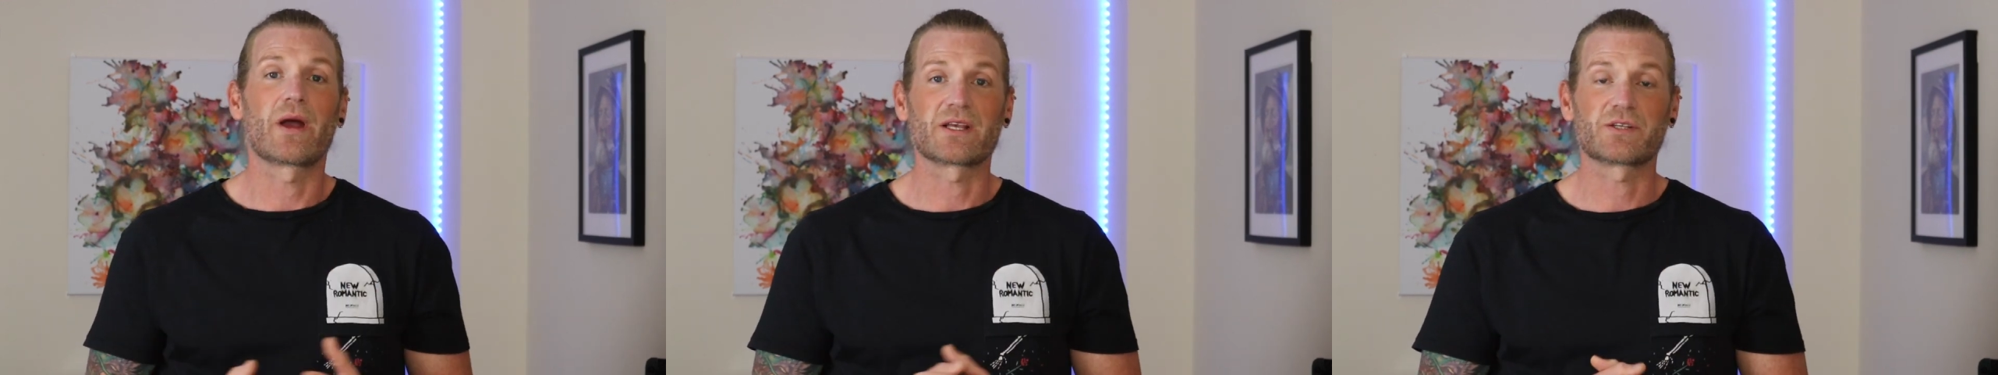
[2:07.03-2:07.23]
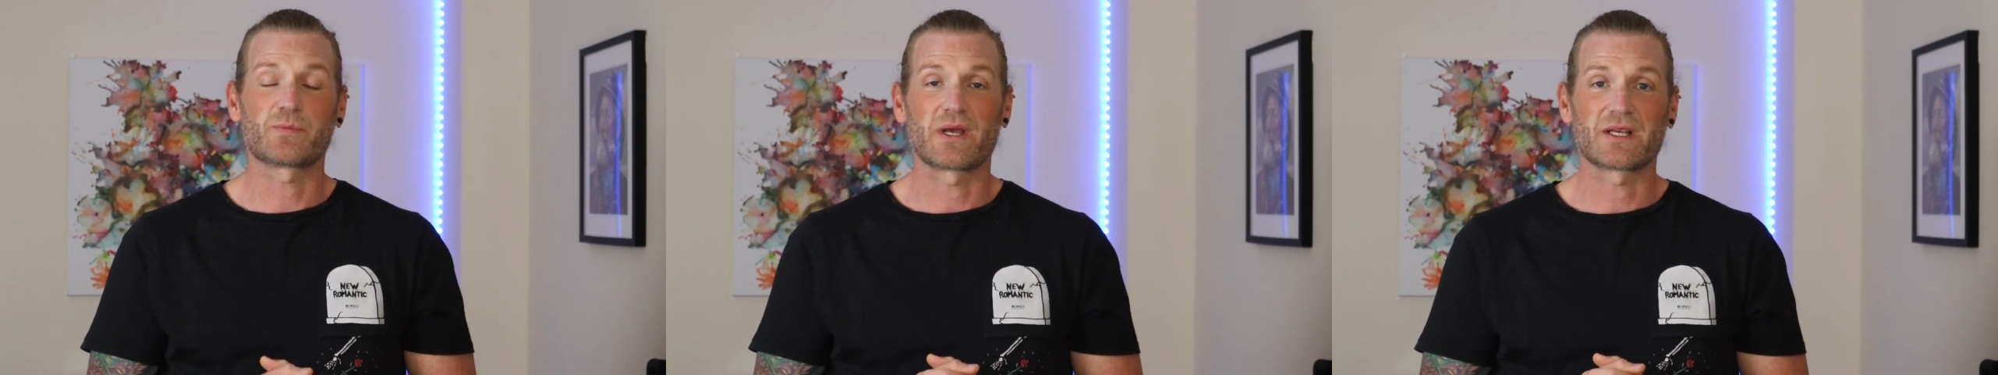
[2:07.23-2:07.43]

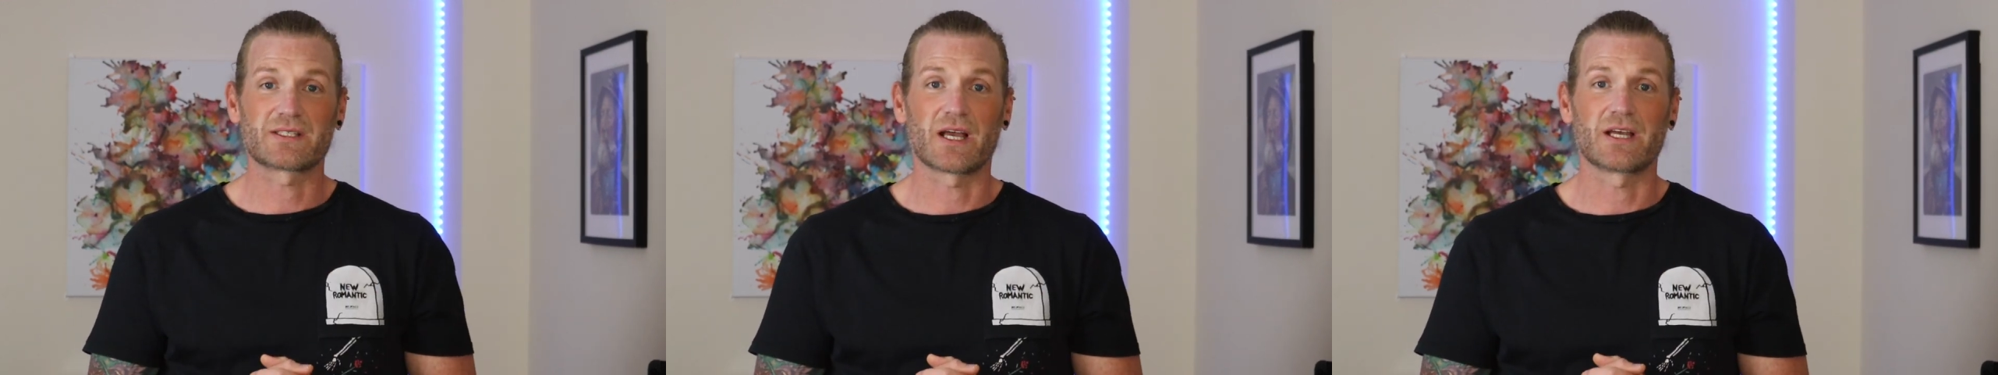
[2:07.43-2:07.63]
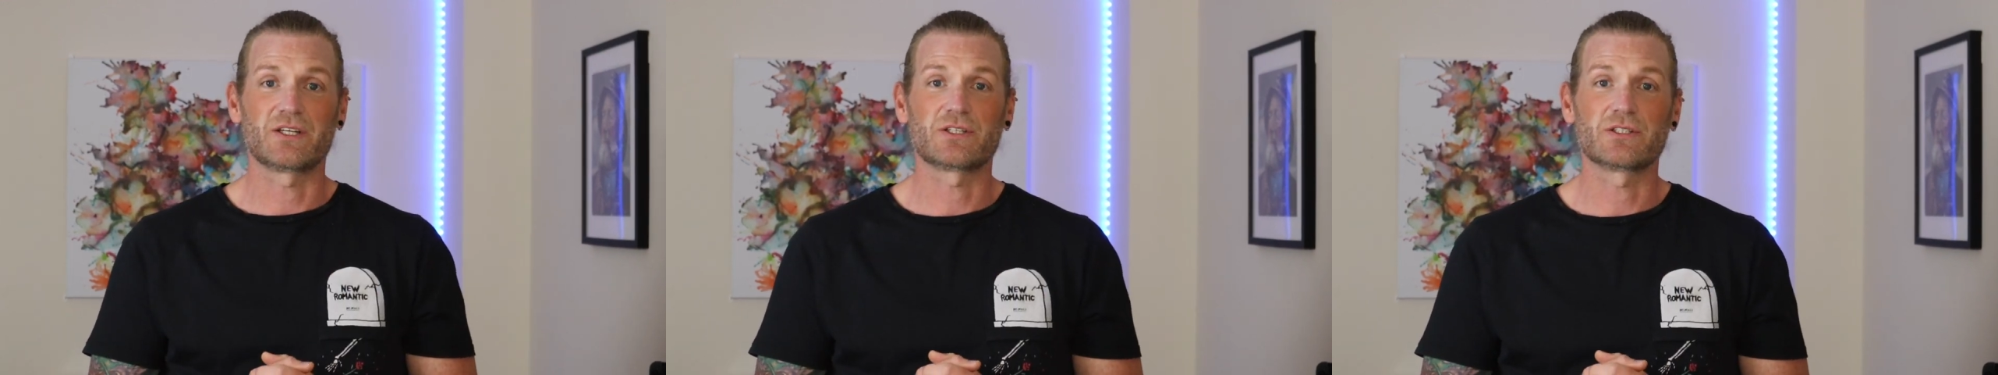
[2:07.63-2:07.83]

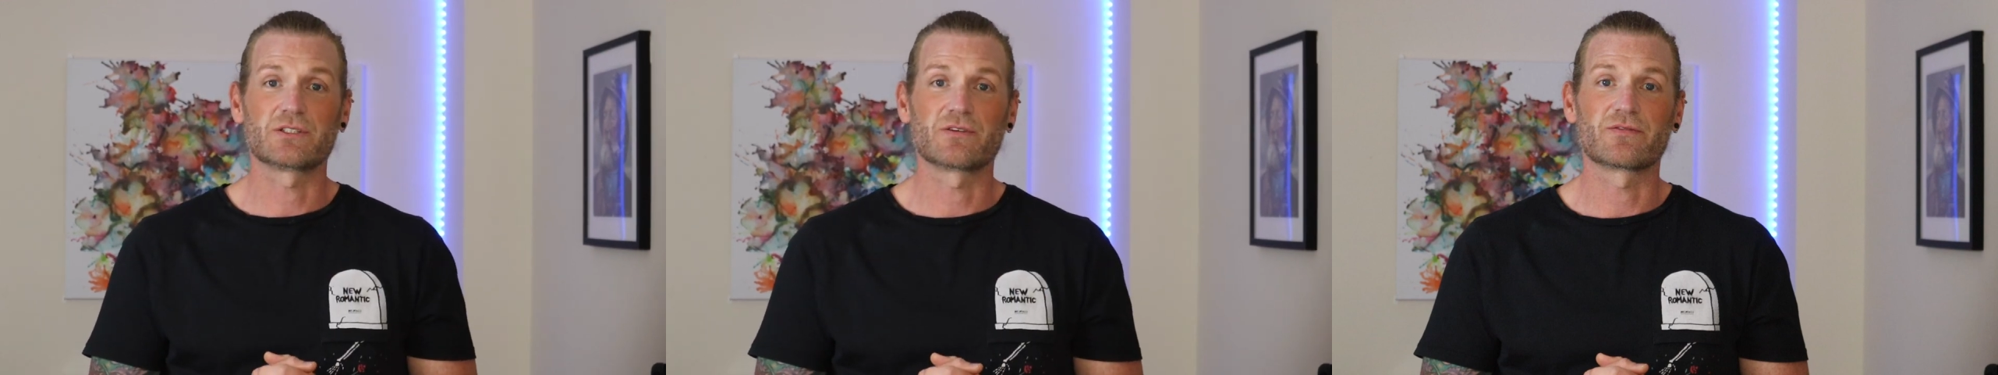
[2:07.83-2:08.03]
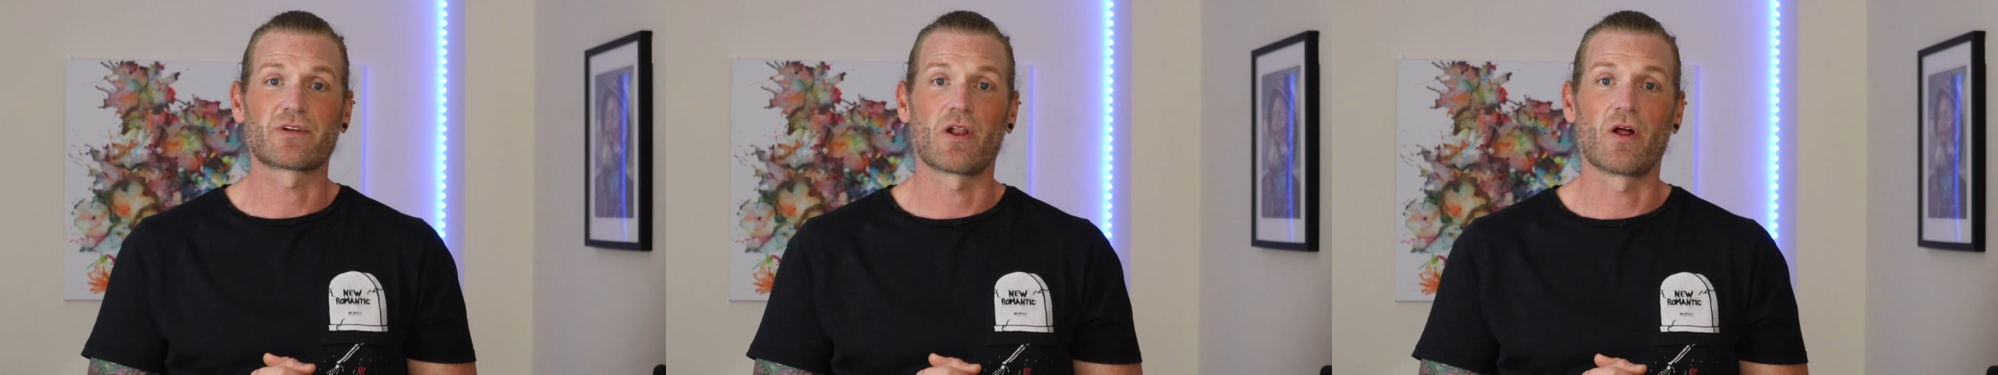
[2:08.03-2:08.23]

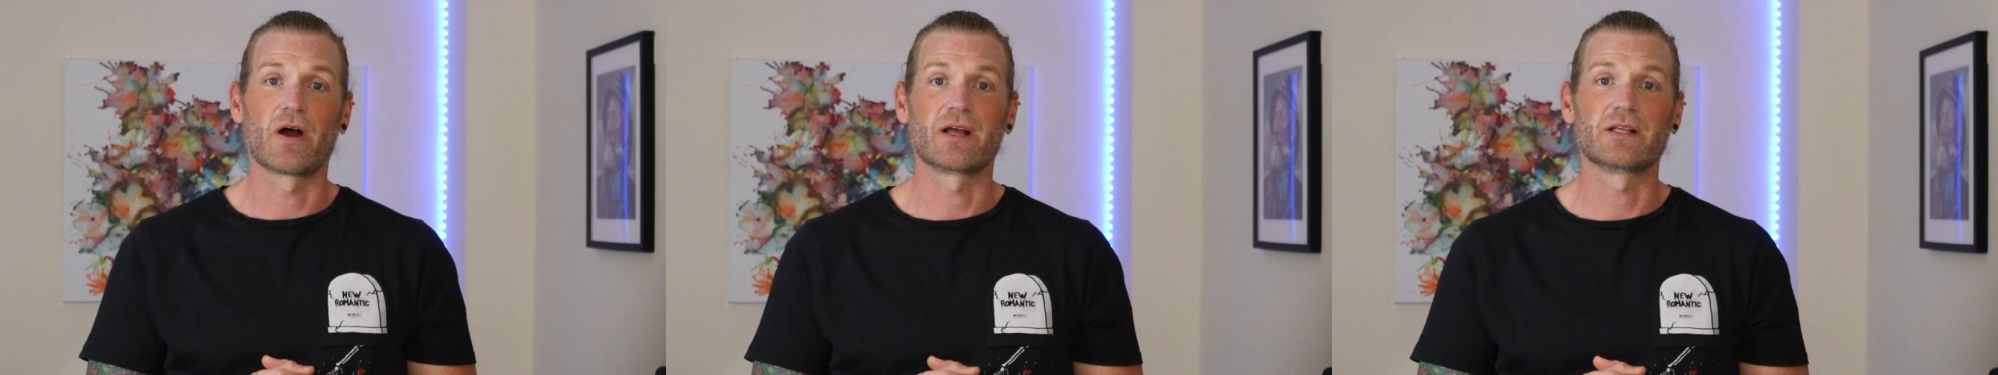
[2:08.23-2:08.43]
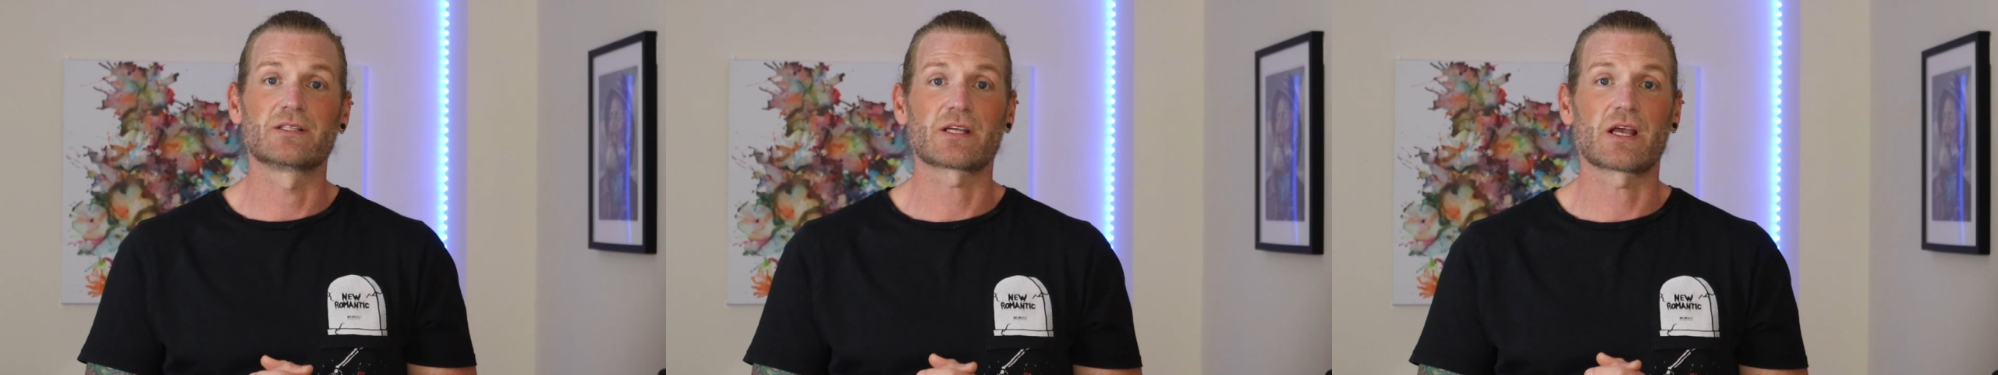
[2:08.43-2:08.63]
expectations of
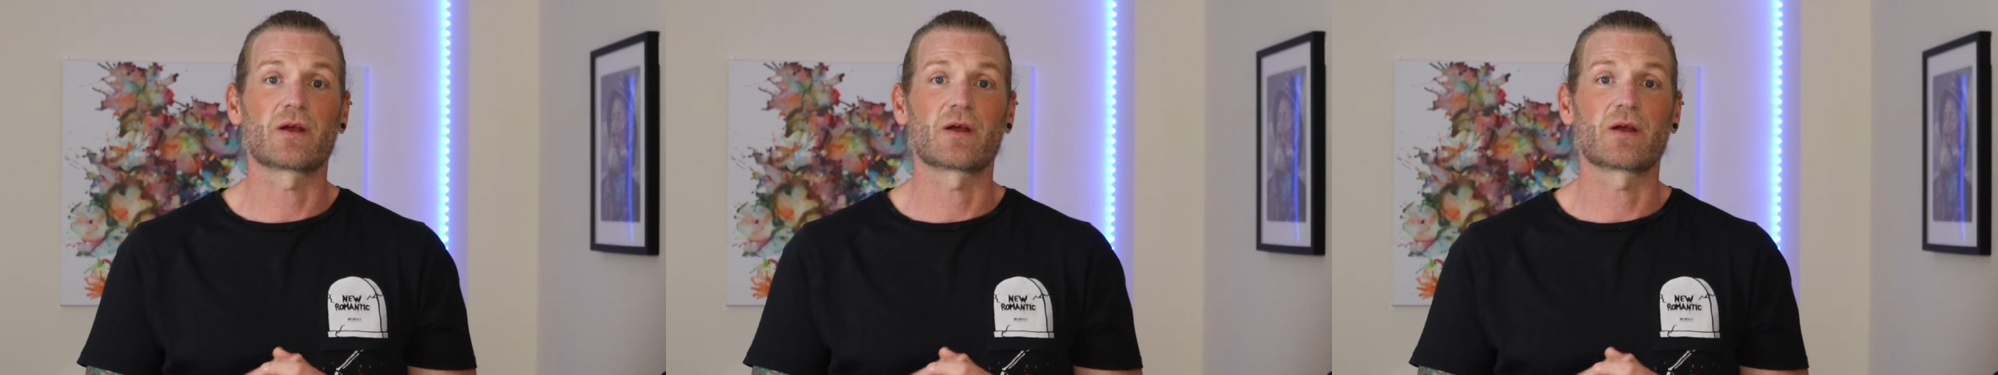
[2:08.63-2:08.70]
clients